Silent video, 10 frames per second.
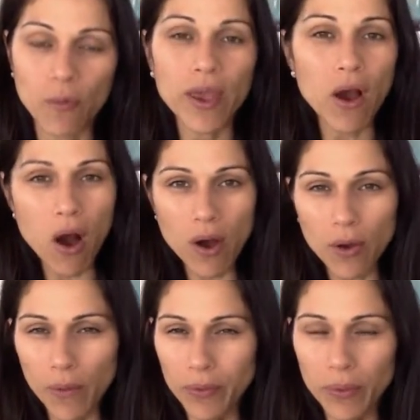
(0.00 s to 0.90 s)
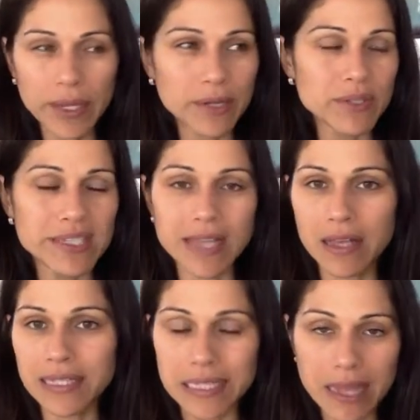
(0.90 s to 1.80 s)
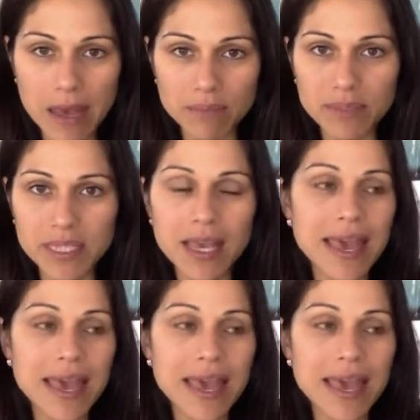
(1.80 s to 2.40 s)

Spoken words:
We all go through little slumps.